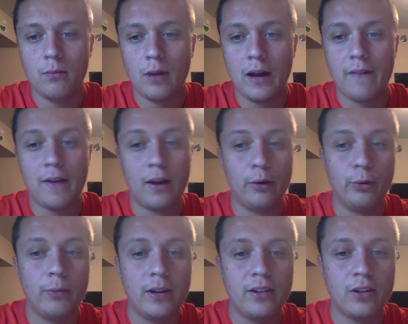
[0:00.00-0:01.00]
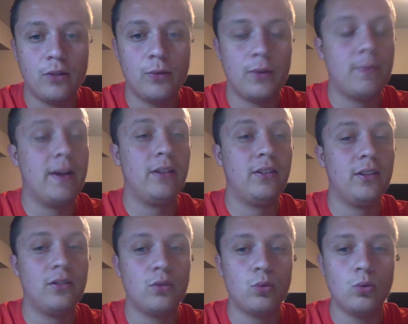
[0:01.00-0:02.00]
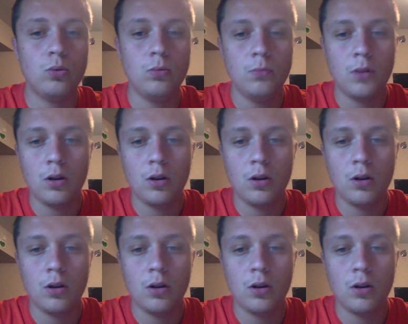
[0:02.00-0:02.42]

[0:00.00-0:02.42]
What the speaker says: I have handled myself with balancing school,